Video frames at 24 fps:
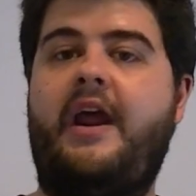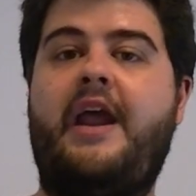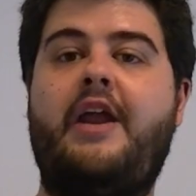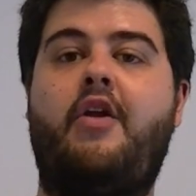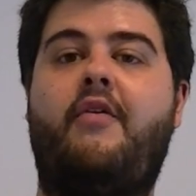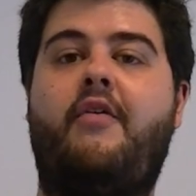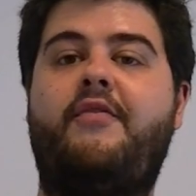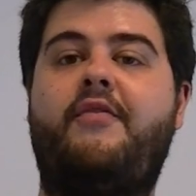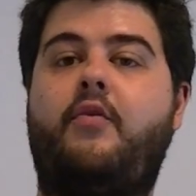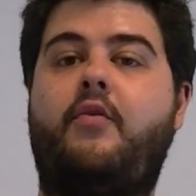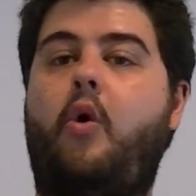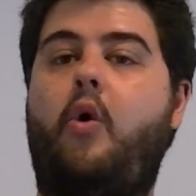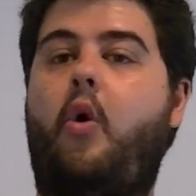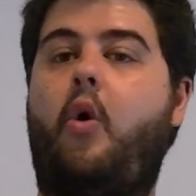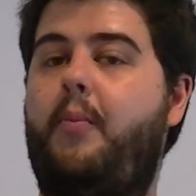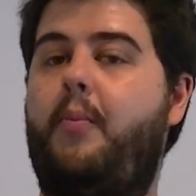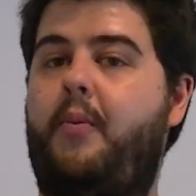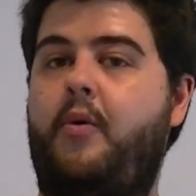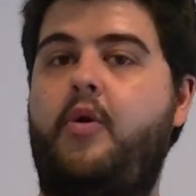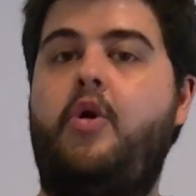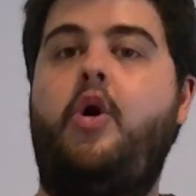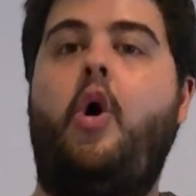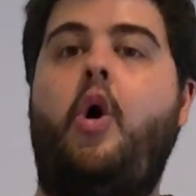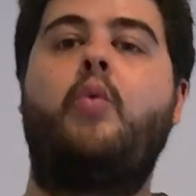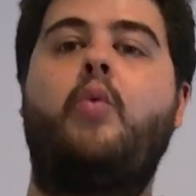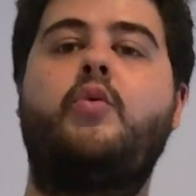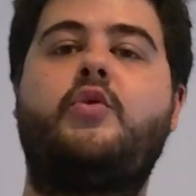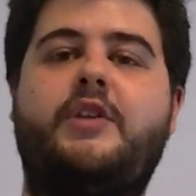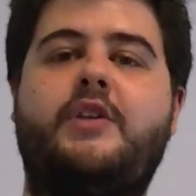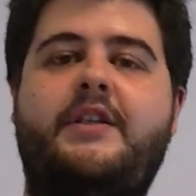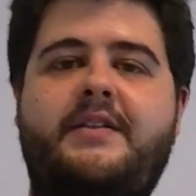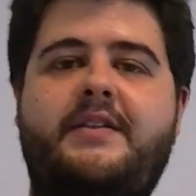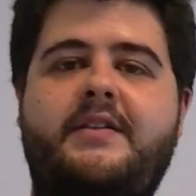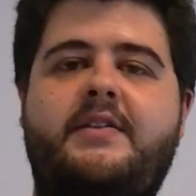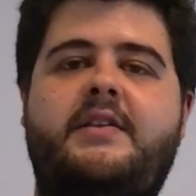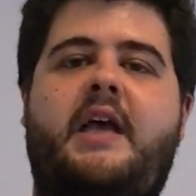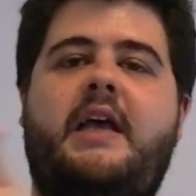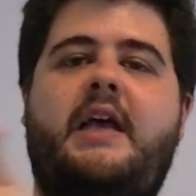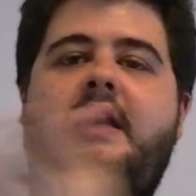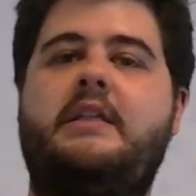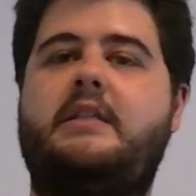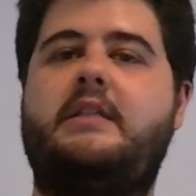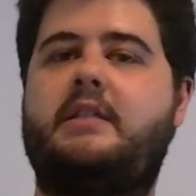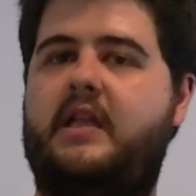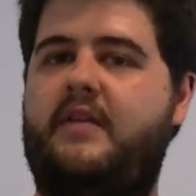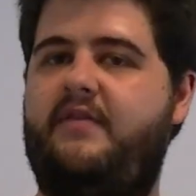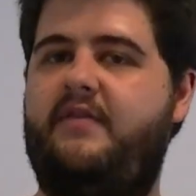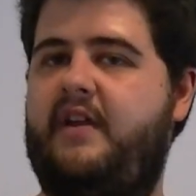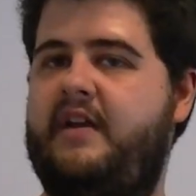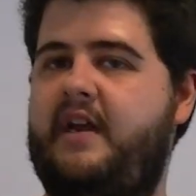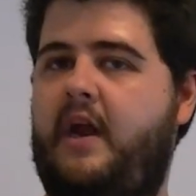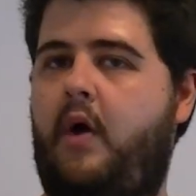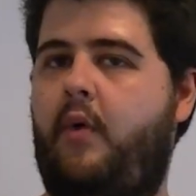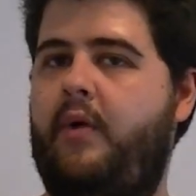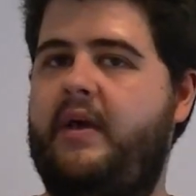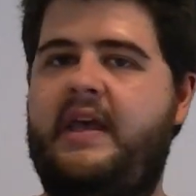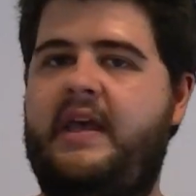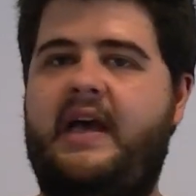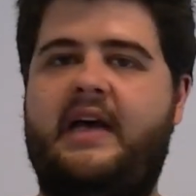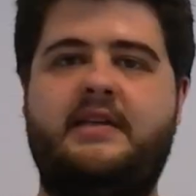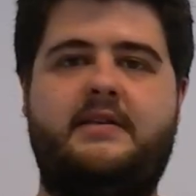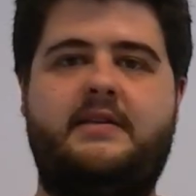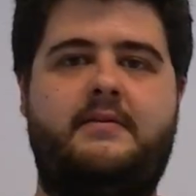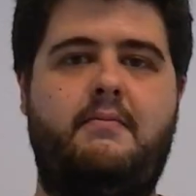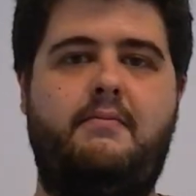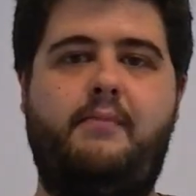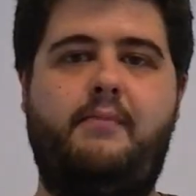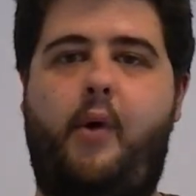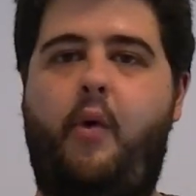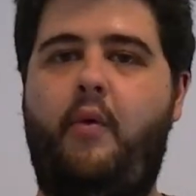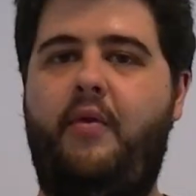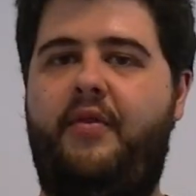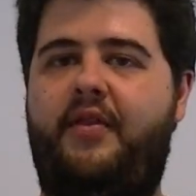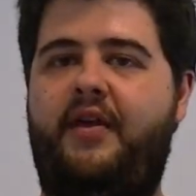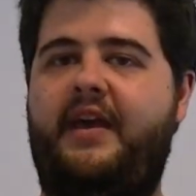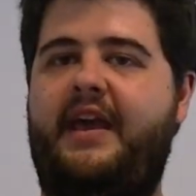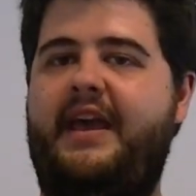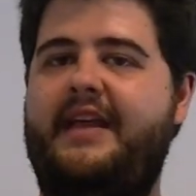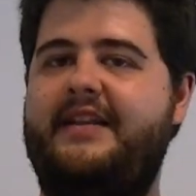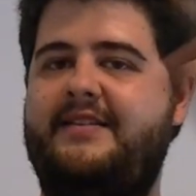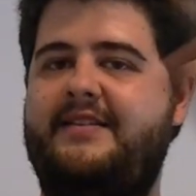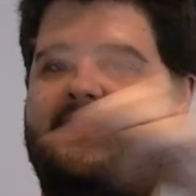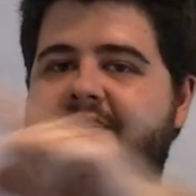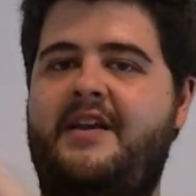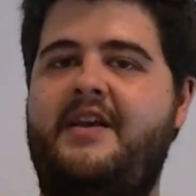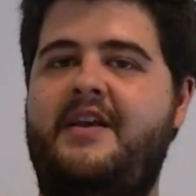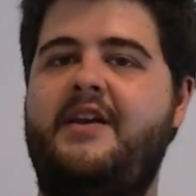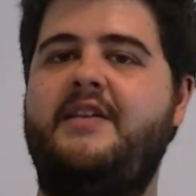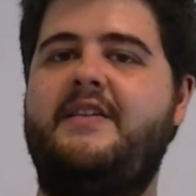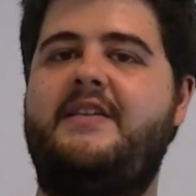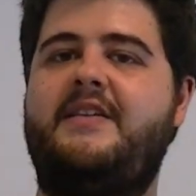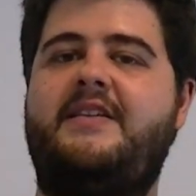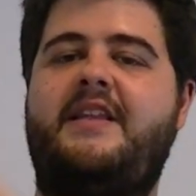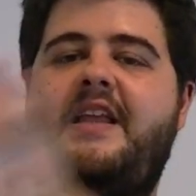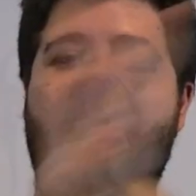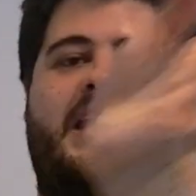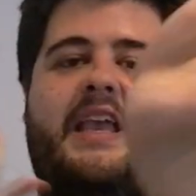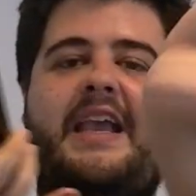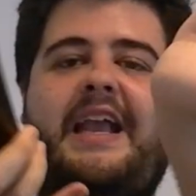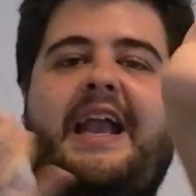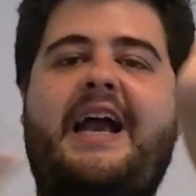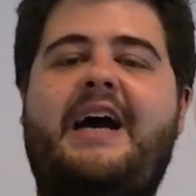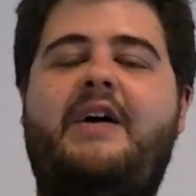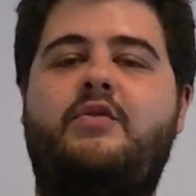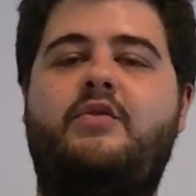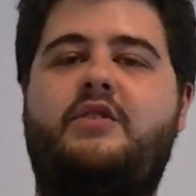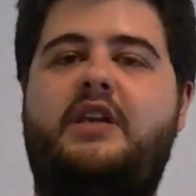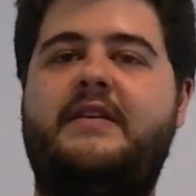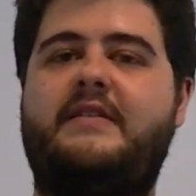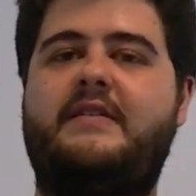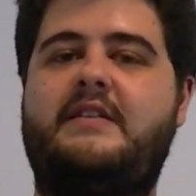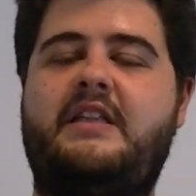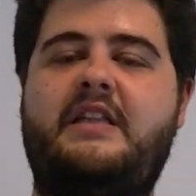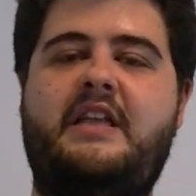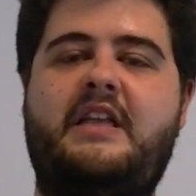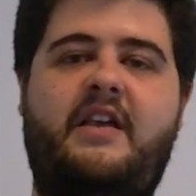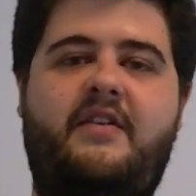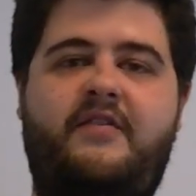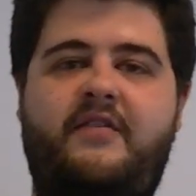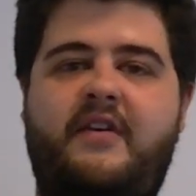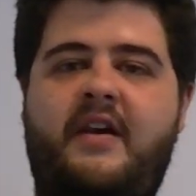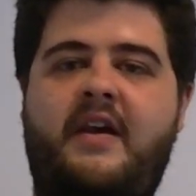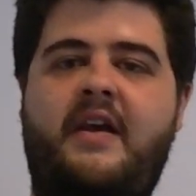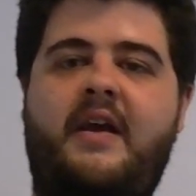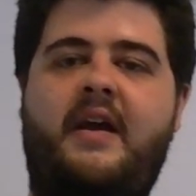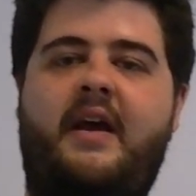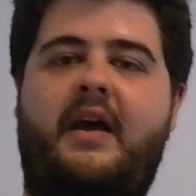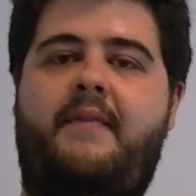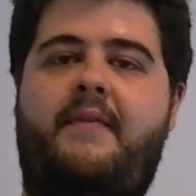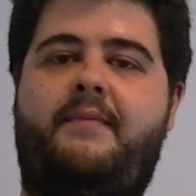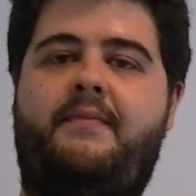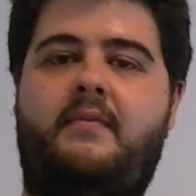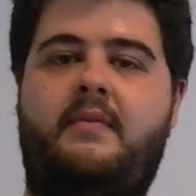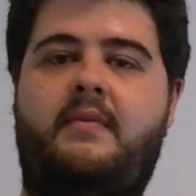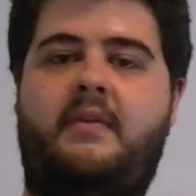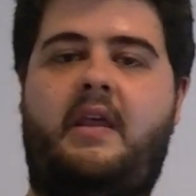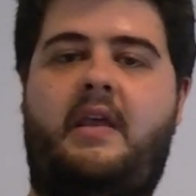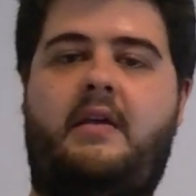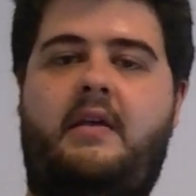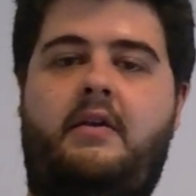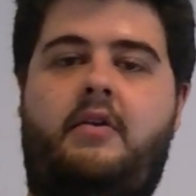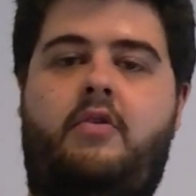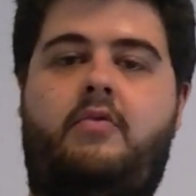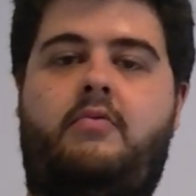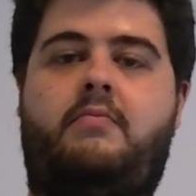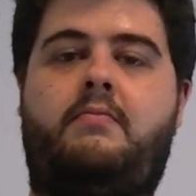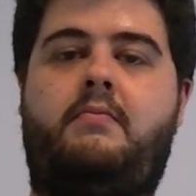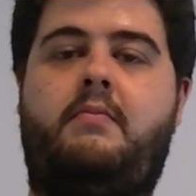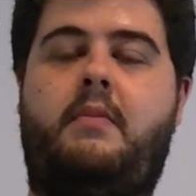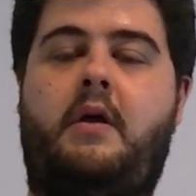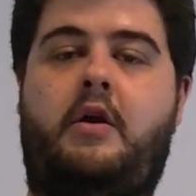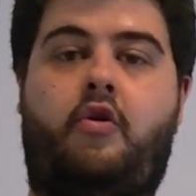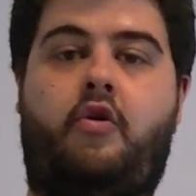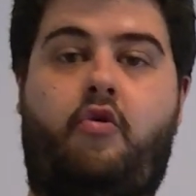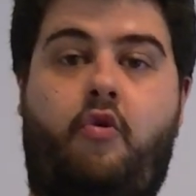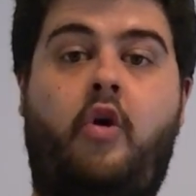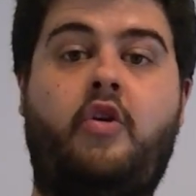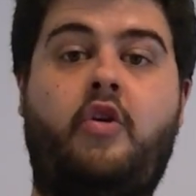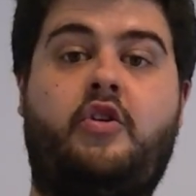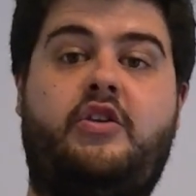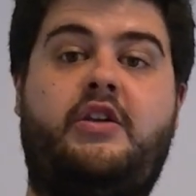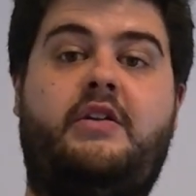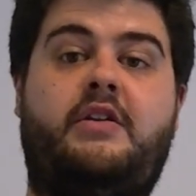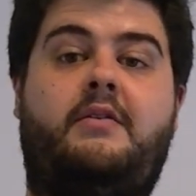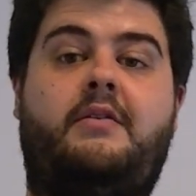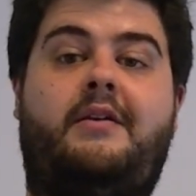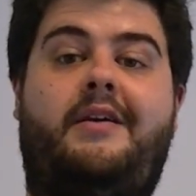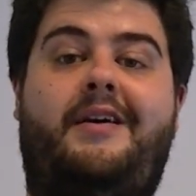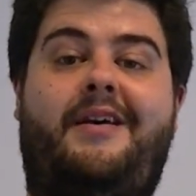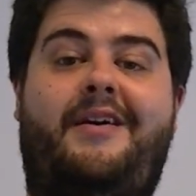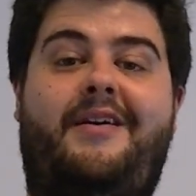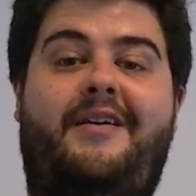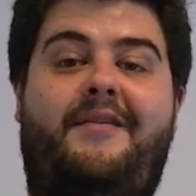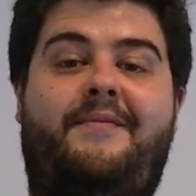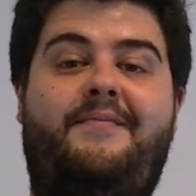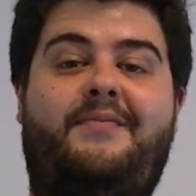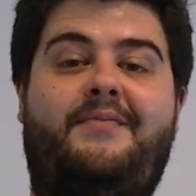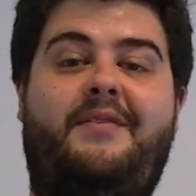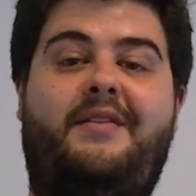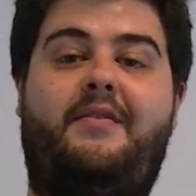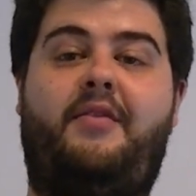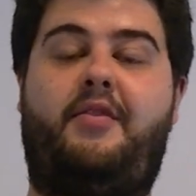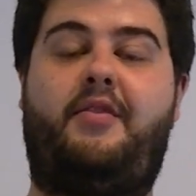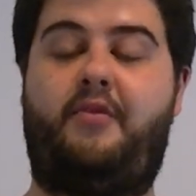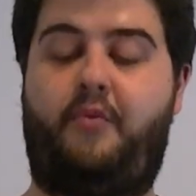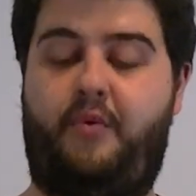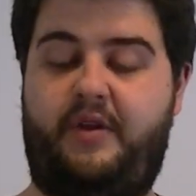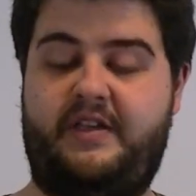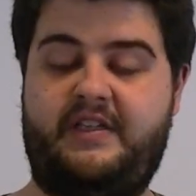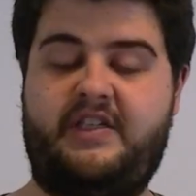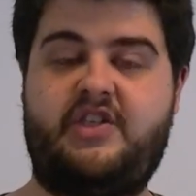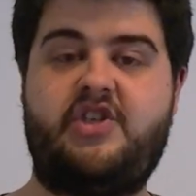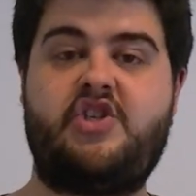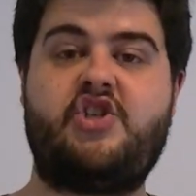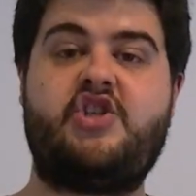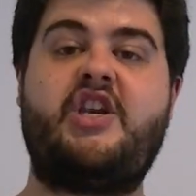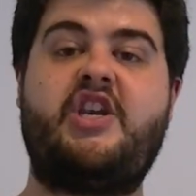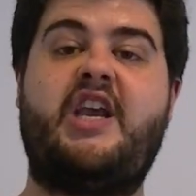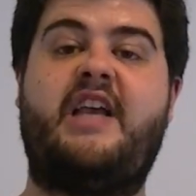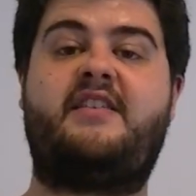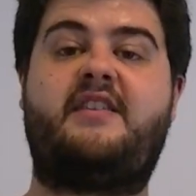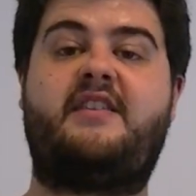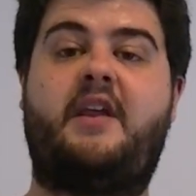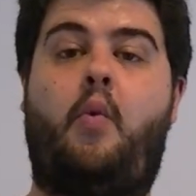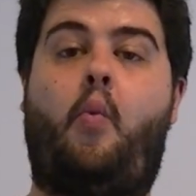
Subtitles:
end of the rope goes inside his leaf, and now he has both ends sticking out his leaf and crossing through his chest.